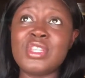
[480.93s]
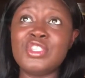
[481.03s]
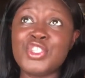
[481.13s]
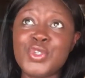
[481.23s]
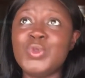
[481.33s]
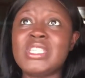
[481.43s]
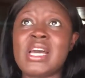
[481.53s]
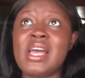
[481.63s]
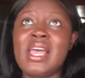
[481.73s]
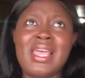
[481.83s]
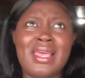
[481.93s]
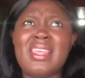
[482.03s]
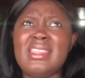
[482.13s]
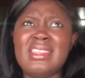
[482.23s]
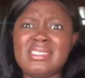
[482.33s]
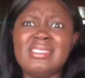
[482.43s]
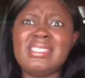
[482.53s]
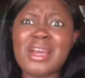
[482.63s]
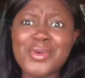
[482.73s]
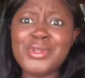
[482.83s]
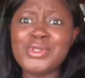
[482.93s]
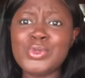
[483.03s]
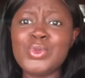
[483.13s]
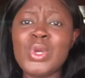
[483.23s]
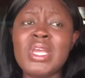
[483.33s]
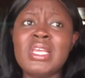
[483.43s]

tutor. And they're going to